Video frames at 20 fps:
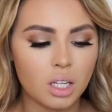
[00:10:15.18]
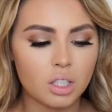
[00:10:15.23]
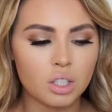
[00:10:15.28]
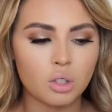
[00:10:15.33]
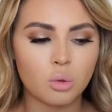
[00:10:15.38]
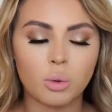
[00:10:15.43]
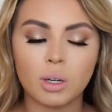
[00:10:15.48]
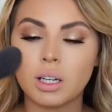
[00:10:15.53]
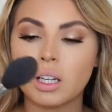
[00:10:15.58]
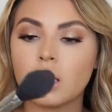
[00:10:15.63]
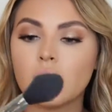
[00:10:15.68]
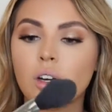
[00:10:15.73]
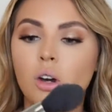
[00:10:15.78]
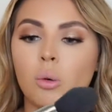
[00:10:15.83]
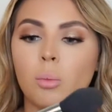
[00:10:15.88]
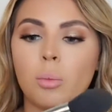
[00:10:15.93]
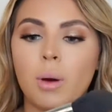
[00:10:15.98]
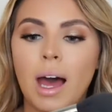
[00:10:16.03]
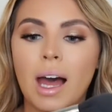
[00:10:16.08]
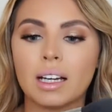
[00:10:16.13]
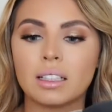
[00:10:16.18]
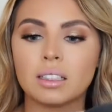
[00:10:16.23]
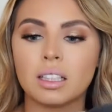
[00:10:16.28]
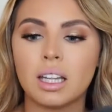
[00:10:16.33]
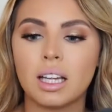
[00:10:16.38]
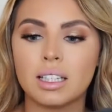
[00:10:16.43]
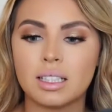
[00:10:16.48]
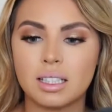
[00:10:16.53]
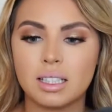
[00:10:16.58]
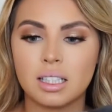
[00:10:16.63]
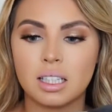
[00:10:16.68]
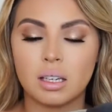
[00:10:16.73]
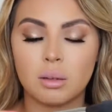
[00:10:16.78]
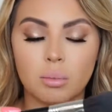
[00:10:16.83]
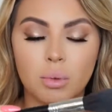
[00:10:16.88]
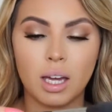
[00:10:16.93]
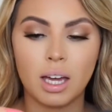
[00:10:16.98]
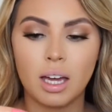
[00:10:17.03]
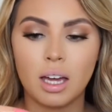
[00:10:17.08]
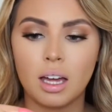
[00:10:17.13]
So we're gonna go back to that
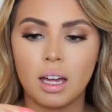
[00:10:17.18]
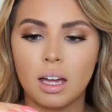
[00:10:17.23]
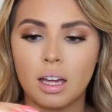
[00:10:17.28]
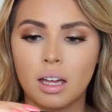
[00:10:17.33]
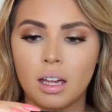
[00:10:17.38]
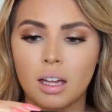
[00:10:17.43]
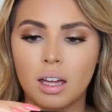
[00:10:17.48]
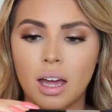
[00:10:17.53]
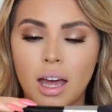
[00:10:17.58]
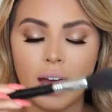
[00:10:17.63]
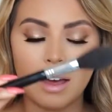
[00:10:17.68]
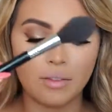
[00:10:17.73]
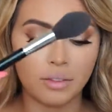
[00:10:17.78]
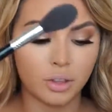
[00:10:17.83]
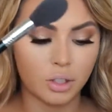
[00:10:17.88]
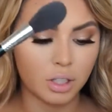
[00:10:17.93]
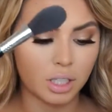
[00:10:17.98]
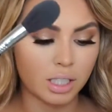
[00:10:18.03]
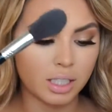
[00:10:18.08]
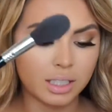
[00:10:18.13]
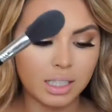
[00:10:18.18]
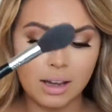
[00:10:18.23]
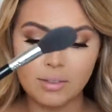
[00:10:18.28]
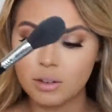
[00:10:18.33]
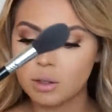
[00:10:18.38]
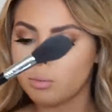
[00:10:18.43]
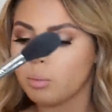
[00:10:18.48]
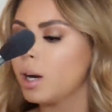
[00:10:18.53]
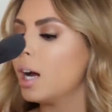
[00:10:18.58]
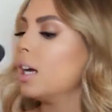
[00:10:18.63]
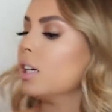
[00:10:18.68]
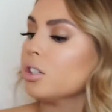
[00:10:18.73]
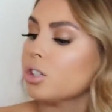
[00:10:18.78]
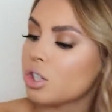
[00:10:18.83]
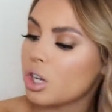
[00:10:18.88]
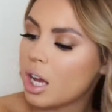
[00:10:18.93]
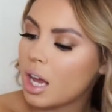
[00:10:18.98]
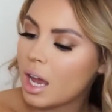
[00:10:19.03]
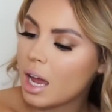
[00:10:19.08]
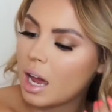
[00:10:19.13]
Sigma F37
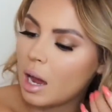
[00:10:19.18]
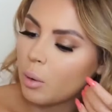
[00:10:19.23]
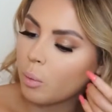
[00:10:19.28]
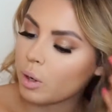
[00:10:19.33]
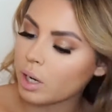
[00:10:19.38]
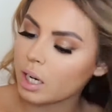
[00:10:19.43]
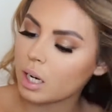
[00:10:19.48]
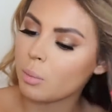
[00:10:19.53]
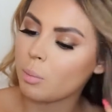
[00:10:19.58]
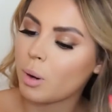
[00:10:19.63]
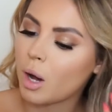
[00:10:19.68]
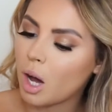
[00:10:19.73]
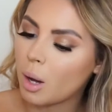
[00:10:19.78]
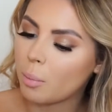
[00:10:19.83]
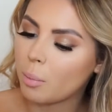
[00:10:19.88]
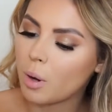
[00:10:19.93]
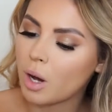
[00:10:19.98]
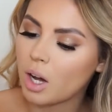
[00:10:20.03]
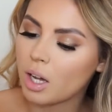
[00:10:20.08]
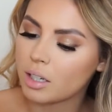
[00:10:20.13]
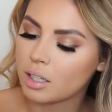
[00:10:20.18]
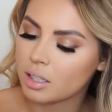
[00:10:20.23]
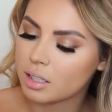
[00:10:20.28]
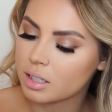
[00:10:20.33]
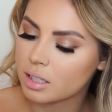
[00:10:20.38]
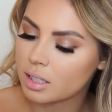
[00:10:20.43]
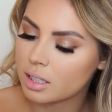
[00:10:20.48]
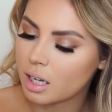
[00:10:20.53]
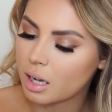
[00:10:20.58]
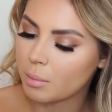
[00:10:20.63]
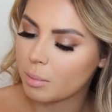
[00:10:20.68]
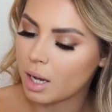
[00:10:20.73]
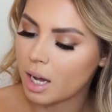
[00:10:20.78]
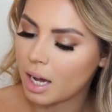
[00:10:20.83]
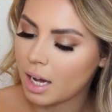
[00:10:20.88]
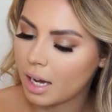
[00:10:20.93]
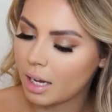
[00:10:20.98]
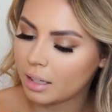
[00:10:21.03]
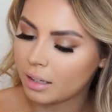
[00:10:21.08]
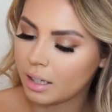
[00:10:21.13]
brush, and we're gonna pop on some
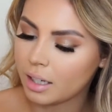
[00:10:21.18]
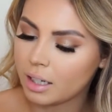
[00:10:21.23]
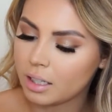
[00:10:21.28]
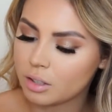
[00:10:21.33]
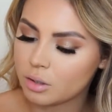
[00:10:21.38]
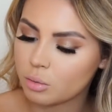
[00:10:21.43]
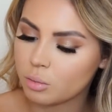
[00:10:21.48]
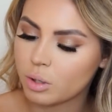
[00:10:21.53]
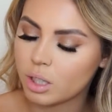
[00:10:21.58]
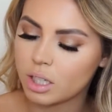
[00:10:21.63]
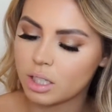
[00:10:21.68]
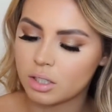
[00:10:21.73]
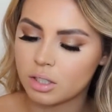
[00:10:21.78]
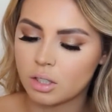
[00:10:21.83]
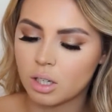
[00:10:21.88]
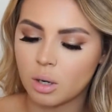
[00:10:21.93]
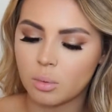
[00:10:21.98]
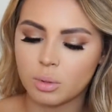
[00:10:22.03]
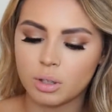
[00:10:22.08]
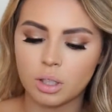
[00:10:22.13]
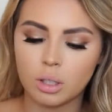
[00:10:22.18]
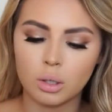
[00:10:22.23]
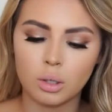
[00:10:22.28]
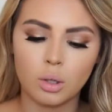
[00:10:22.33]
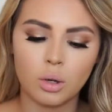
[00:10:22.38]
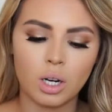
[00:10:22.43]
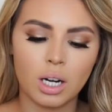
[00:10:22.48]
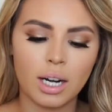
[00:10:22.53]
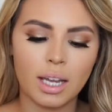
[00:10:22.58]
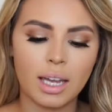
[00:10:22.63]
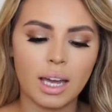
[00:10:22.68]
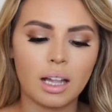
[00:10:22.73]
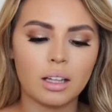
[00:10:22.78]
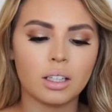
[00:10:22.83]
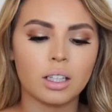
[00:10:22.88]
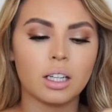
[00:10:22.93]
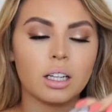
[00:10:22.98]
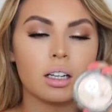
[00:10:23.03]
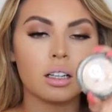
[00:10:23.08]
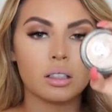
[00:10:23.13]
highlight. We're gonna start with the Laura
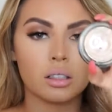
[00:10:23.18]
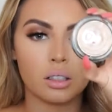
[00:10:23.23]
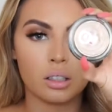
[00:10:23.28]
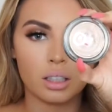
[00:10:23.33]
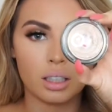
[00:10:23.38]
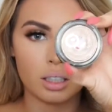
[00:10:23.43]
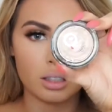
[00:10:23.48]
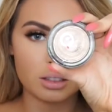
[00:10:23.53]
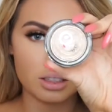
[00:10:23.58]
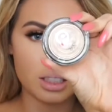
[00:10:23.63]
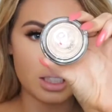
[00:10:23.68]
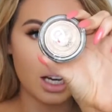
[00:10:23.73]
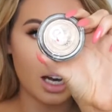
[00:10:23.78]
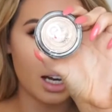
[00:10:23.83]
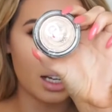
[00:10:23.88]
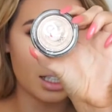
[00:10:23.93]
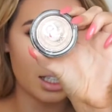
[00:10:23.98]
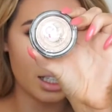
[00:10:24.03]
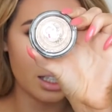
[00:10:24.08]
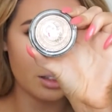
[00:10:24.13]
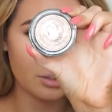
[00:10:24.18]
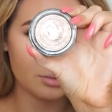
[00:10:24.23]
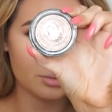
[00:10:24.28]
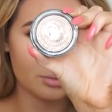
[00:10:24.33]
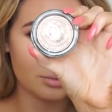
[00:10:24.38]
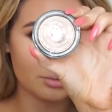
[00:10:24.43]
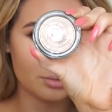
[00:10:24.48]
Geller Gilded Honey.